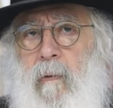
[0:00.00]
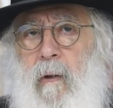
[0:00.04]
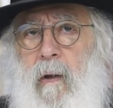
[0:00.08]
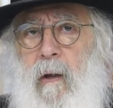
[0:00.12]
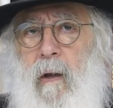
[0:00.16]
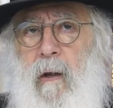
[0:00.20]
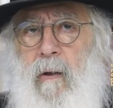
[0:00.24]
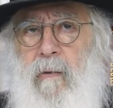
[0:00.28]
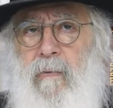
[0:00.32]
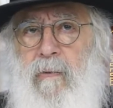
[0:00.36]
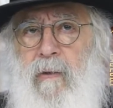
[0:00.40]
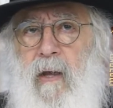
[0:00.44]

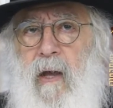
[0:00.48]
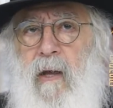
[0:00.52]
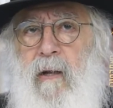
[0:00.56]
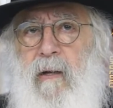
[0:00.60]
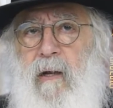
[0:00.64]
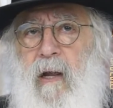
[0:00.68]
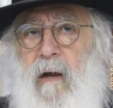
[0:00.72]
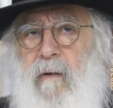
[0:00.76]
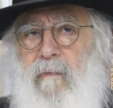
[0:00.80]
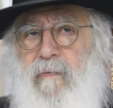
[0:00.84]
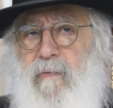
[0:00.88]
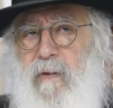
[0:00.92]
and then
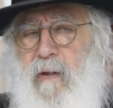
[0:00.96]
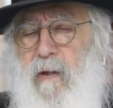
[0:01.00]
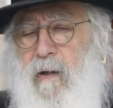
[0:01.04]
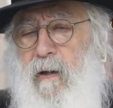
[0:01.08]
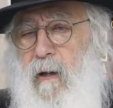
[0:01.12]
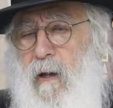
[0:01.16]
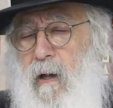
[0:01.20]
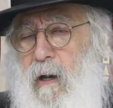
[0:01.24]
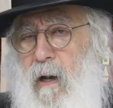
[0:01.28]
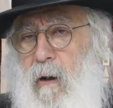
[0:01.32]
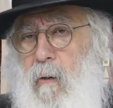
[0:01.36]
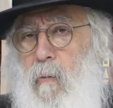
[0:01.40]

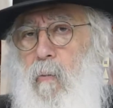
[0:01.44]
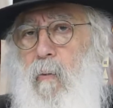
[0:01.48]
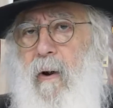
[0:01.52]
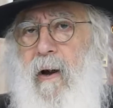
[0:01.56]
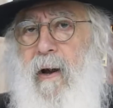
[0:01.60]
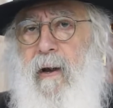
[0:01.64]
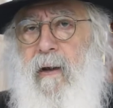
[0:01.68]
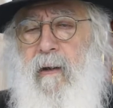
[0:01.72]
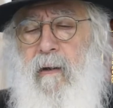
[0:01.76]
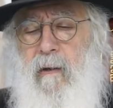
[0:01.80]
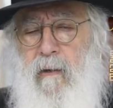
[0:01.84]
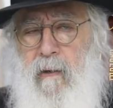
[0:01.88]
after a
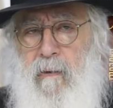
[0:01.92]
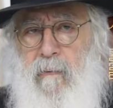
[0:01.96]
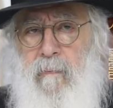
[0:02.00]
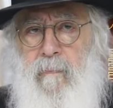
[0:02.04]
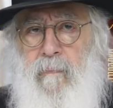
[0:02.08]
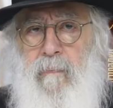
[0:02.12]
while,